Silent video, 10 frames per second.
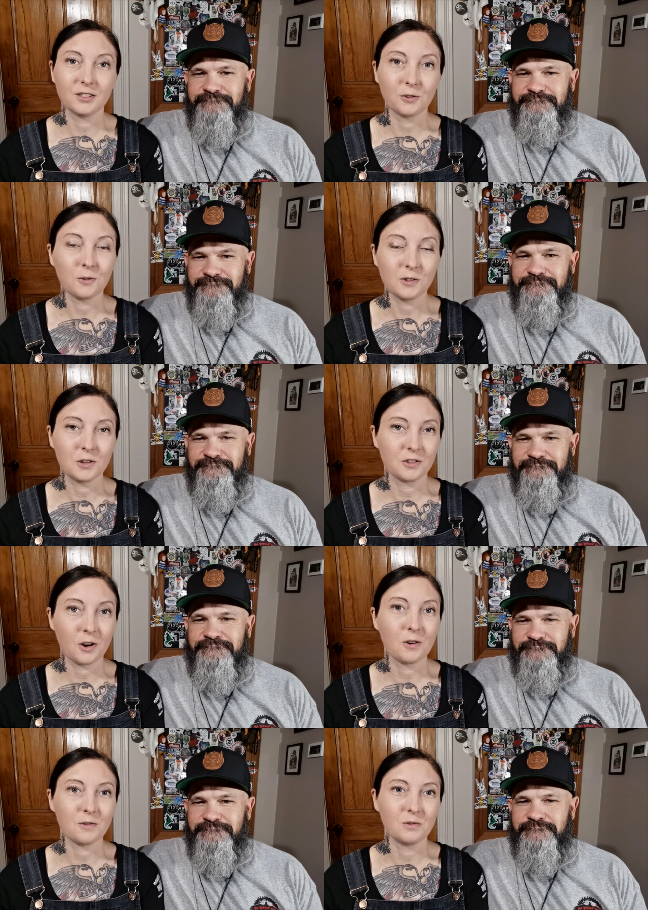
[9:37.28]
Speaker 1: are all on
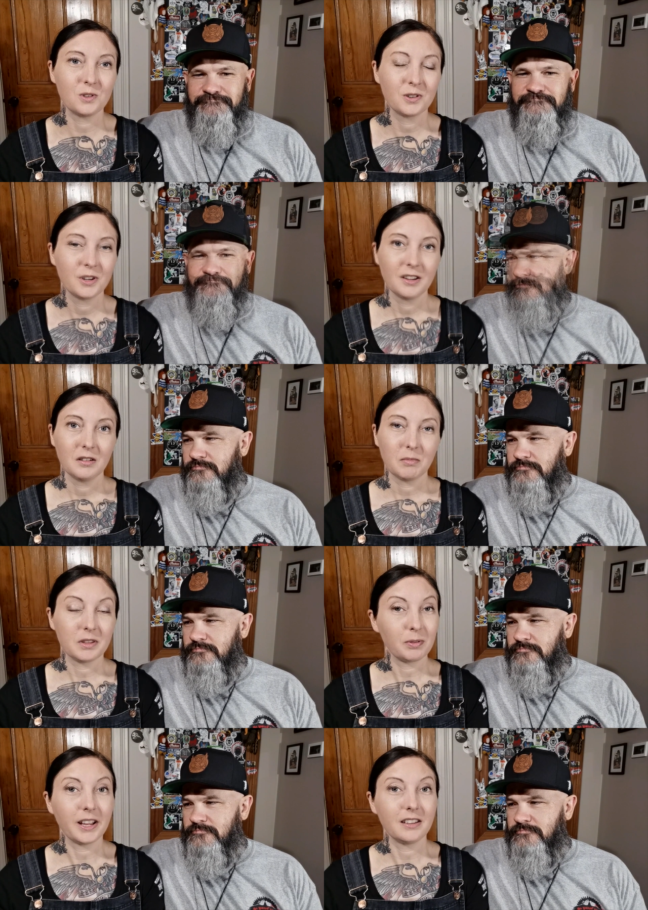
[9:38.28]
hold. But
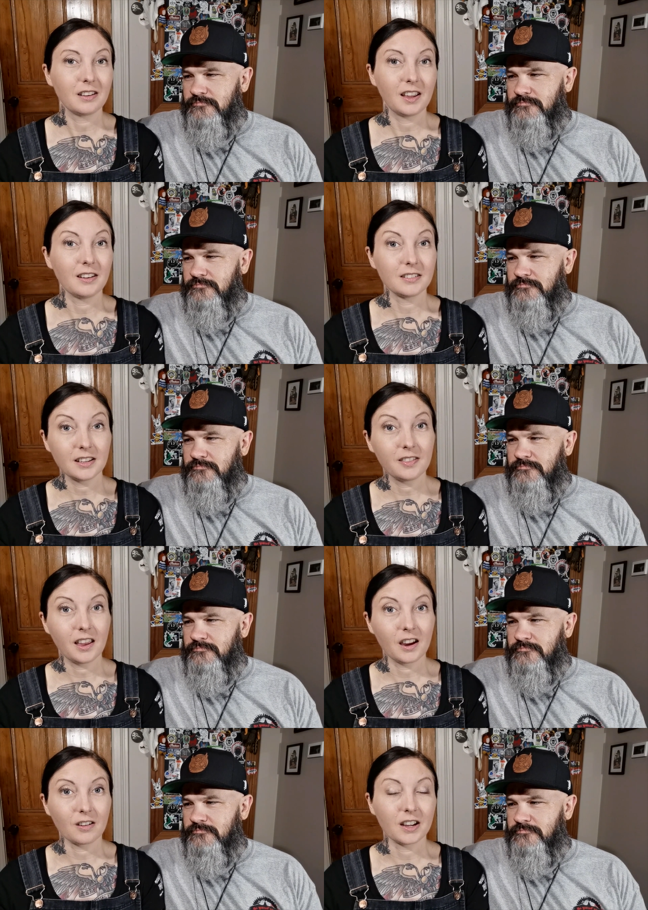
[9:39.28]
the plans are going to sit
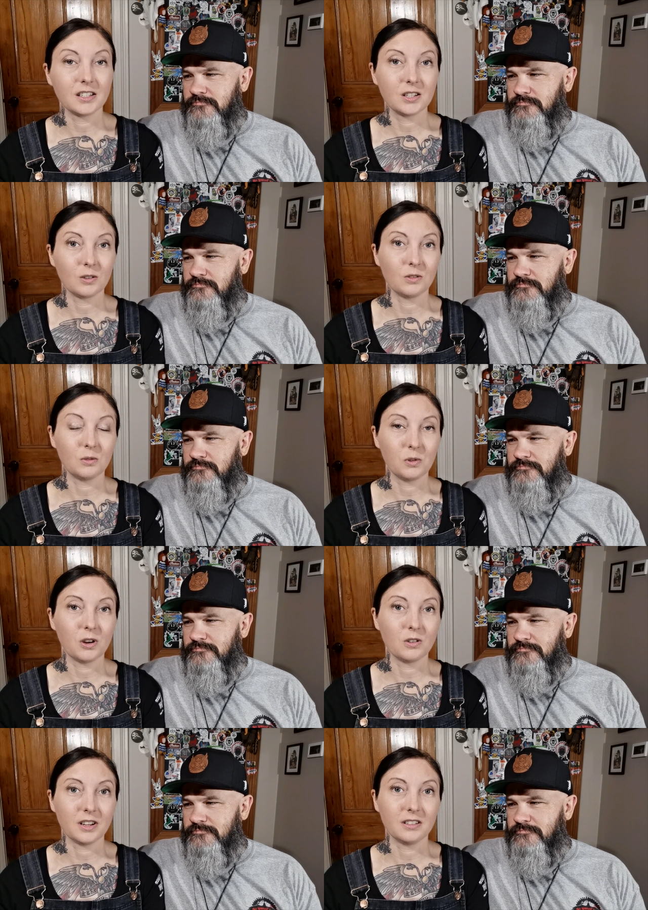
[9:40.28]
there until the
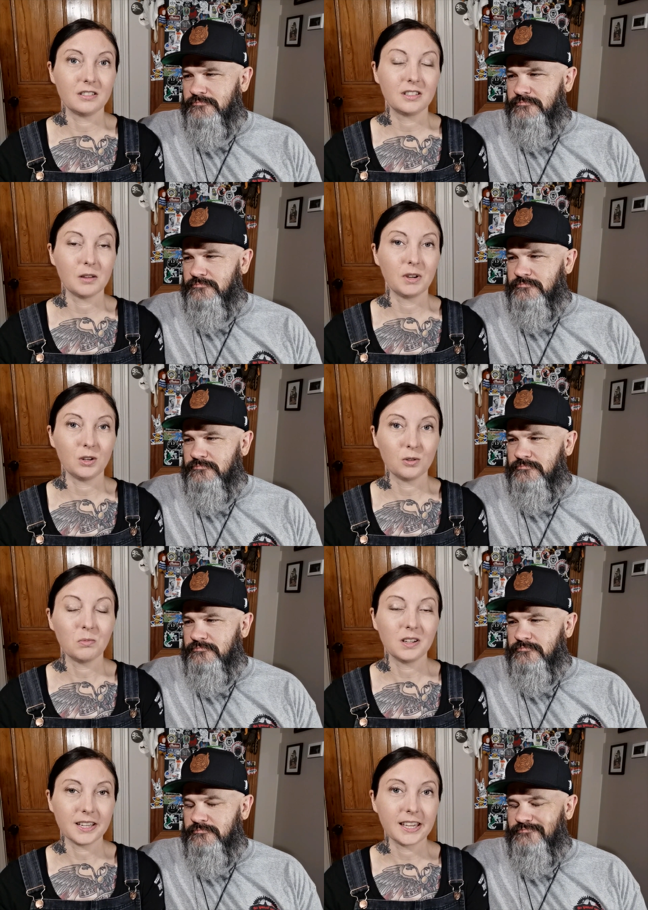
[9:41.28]
world is
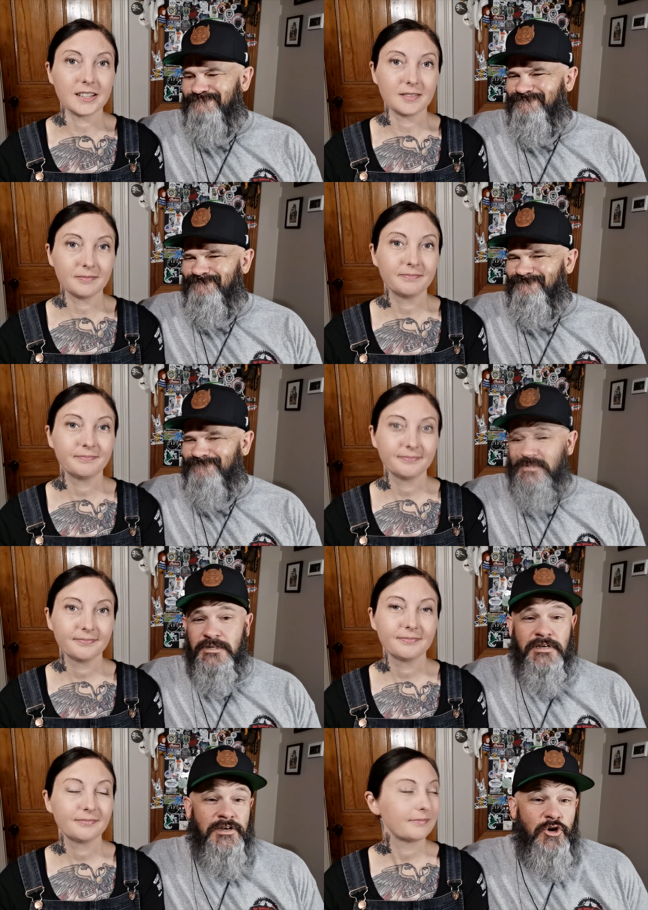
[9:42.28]
semi-normal again.
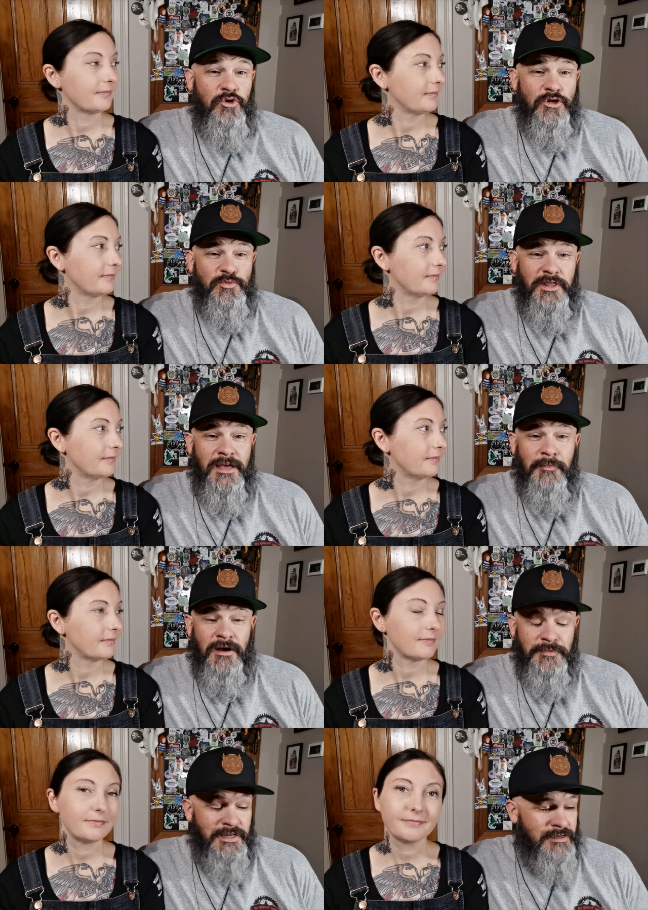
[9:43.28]
Speaker 2: Who knows when that
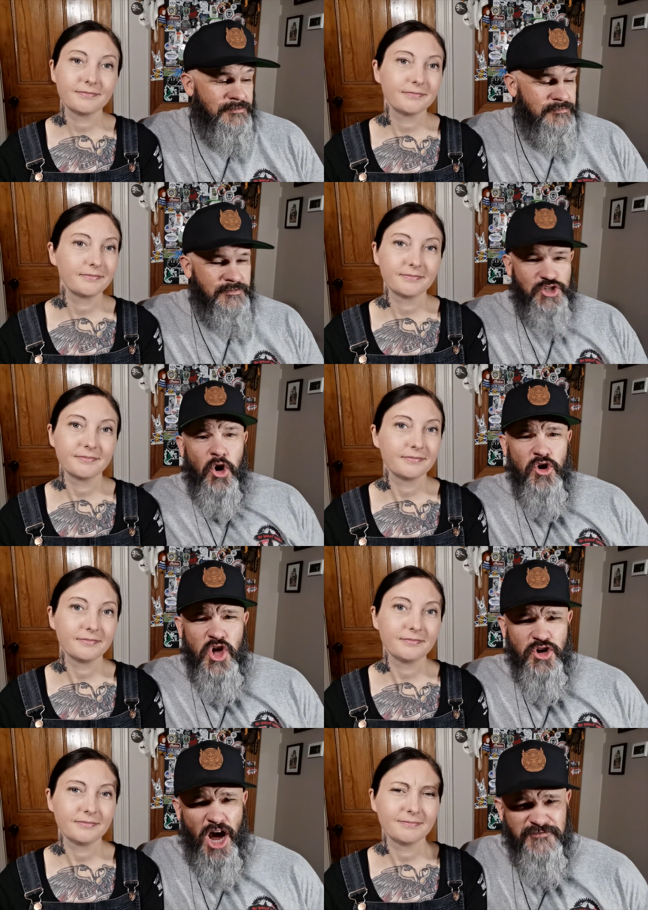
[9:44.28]
might be. Screw
Speaker 1: you,
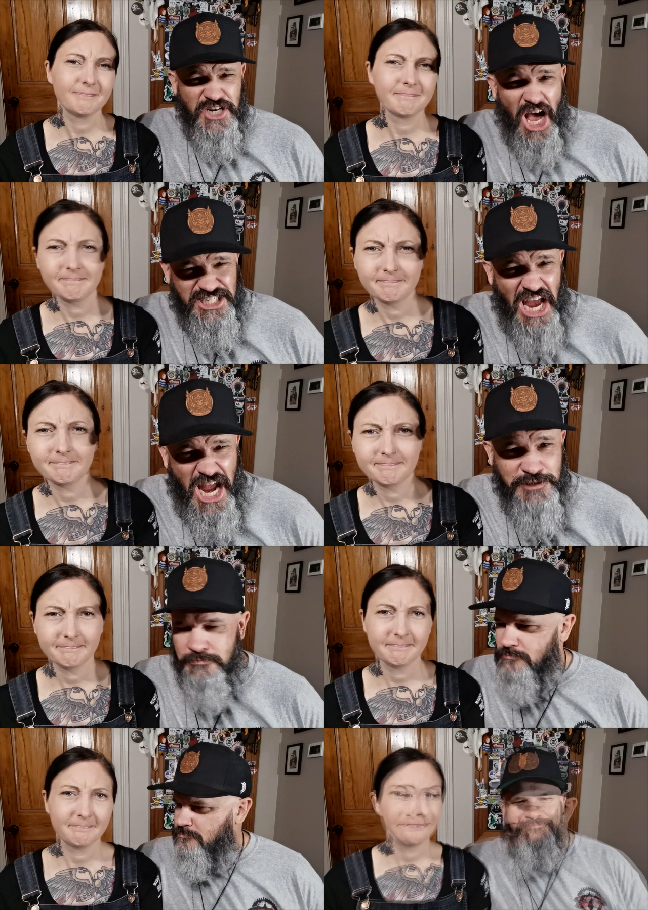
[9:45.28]
Speaker 2: COVID
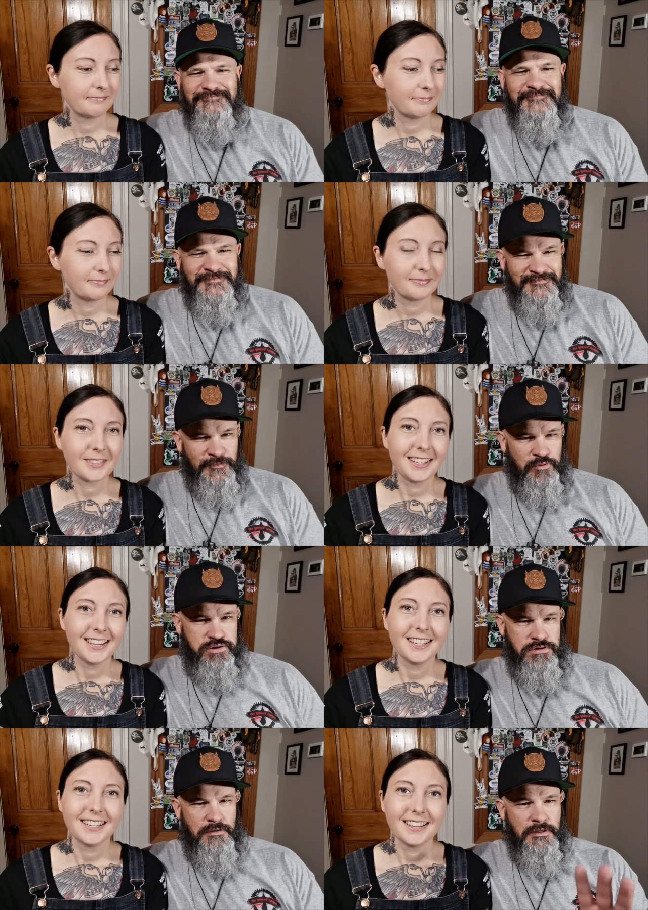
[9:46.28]
nineteen!
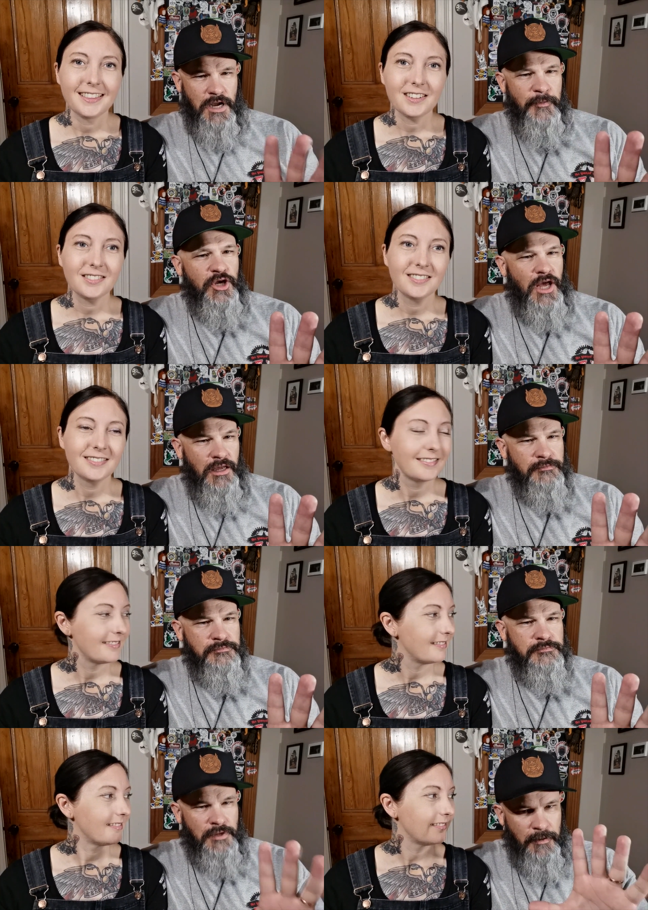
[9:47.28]
I'm okay.
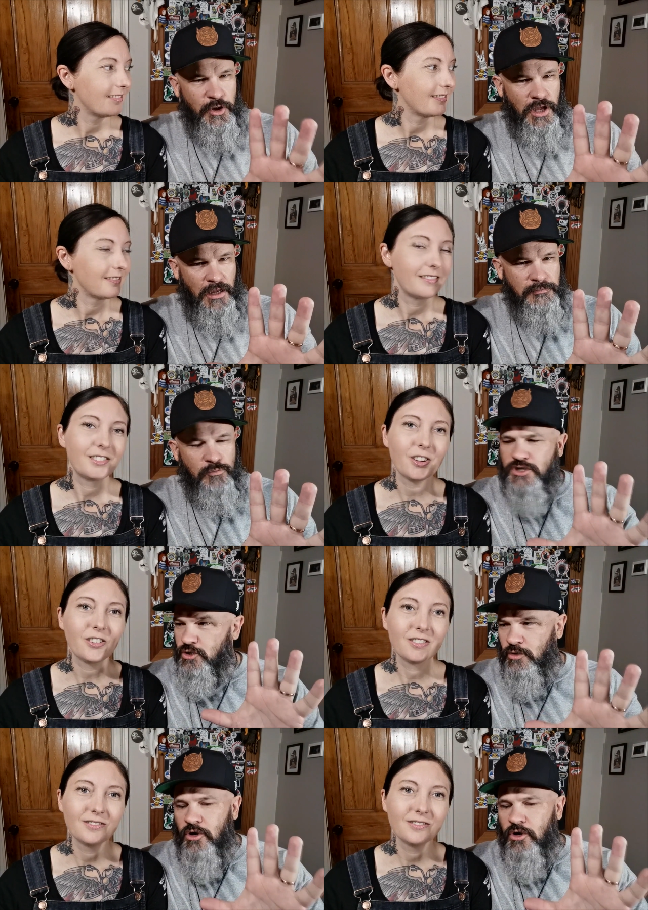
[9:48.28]
I'm okay. We're so doing all